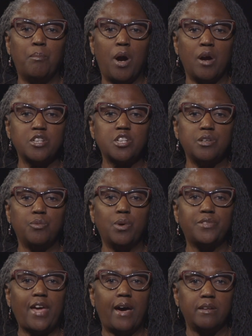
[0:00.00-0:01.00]
Marsha
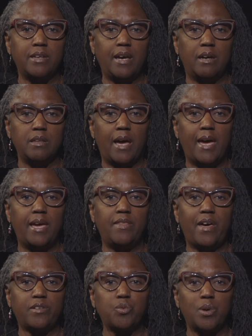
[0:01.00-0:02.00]
was out in L A.
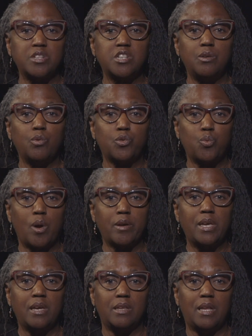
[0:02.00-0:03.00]
That's where she was
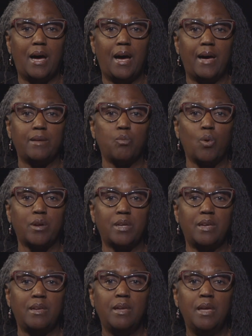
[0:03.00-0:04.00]
working a lot,
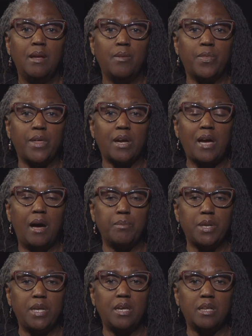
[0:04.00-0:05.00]
working the
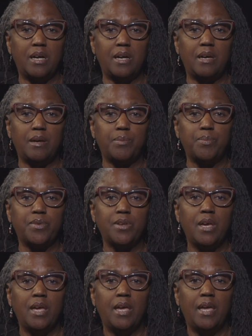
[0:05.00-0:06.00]
comedy clubs
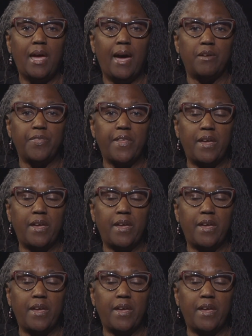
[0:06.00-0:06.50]
out